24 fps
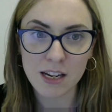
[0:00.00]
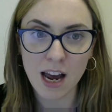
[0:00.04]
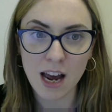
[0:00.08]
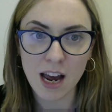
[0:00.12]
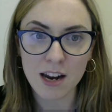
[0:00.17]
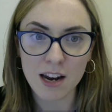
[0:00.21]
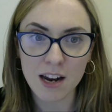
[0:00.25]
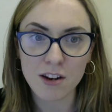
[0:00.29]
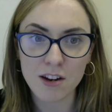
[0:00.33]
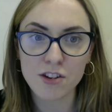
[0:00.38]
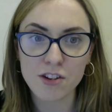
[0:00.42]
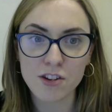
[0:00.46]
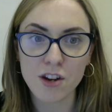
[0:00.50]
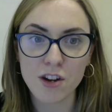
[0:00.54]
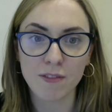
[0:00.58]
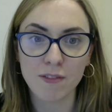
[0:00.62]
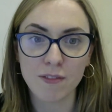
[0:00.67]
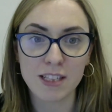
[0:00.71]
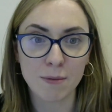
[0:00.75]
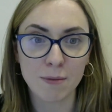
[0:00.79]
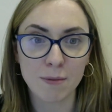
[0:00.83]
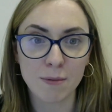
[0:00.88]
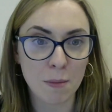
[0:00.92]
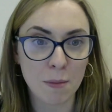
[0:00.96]
And
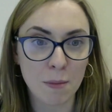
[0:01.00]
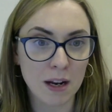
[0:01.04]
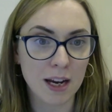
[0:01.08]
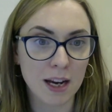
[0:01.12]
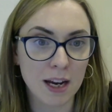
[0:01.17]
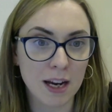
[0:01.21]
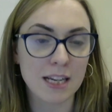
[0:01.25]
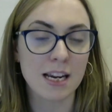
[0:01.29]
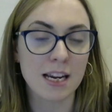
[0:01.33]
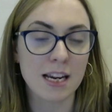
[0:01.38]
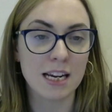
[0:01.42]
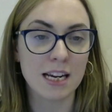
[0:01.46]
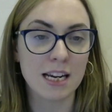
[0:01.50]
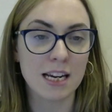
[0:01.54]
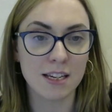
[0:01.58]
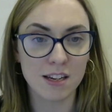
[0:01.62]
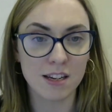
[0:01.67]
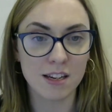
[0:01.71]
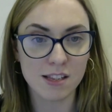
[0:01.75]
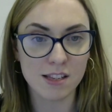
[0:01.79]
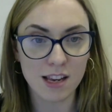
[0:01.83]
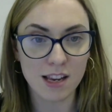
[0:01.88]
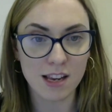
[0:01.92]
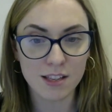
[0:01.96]
obviously when we look
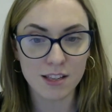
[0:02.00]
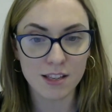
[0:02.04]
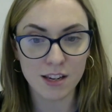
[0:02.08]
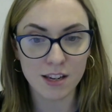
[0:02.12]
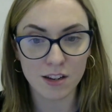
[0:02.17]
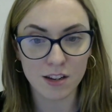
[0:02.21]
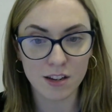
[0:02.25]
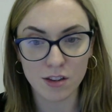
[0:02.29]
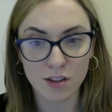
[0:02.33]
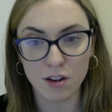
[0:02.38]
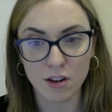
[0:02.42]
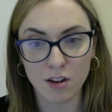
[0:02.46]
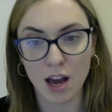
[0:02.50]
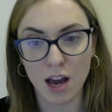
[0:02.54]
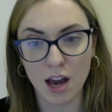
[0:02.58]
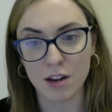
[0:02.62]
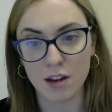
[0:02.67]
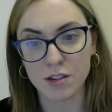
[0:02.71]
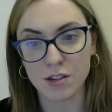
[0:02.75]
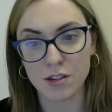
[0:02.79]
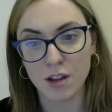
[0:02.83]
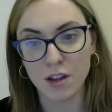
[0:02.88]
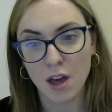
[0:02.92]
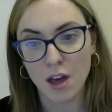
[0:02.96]
into desistance
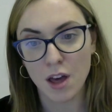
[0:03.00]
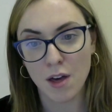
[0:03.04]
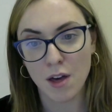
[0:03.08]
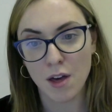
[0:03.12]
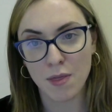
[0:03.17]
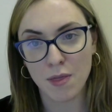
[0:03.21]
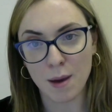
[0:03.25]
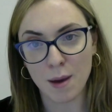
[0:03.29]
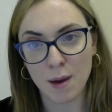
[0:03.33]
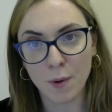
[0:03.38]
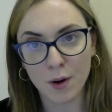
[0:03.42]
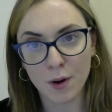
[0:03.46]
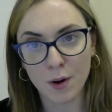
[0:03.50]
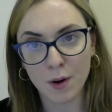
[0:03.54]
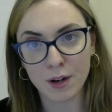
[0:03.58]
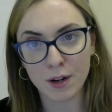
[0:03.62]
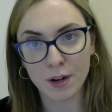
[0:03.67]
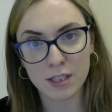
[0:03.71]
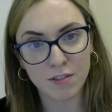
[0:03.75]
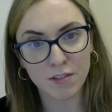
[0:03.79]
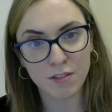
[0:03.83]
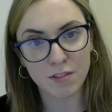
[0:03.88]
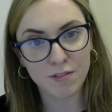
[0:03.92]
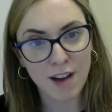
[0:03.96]
and the
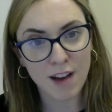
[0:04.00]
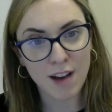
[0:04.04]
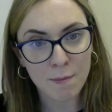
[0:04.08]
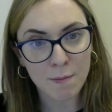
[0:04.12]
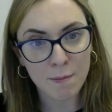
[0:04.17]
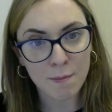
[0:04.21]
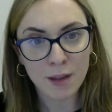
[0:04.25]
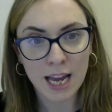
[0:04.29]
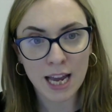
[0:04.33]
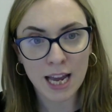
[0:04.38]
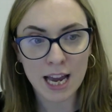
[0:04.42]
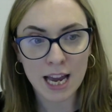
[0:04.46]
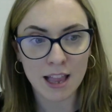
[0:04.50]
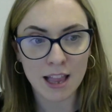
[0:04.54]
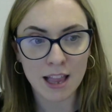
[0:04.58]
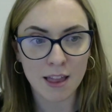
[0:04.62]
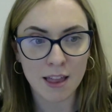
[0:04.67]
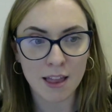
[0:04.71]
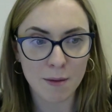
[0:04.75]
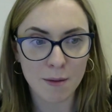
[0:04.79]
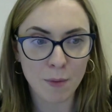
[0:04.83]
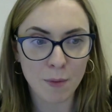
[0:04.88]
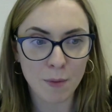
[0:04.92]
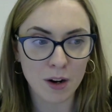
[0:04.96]
importance of family and
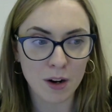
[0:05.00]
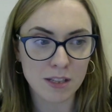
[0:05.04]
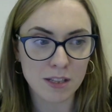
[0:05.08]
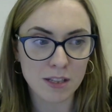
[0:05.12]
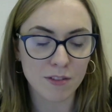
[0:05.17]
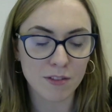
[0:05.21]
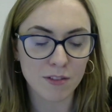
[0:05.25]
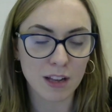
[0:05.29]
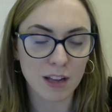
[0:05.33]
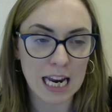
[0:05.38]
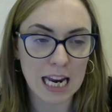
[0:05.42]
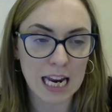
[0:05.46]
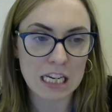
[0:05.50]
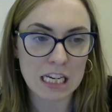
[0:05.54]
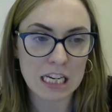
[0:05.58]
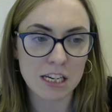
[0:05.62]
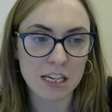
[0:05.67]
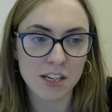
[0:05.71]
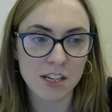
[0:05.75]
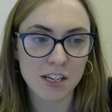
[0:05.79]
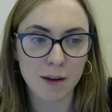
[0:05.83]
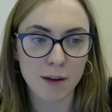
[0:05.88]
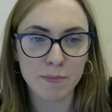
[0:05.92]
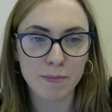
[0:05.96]
the importance of
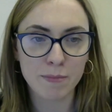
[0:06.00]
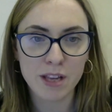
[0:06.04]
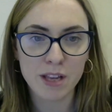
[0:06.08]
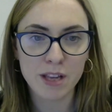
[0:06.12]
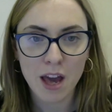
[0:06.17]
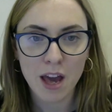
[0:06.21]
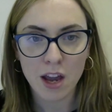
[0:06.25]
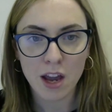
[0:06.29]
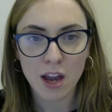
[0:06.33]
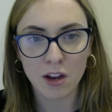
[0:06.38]
relationships,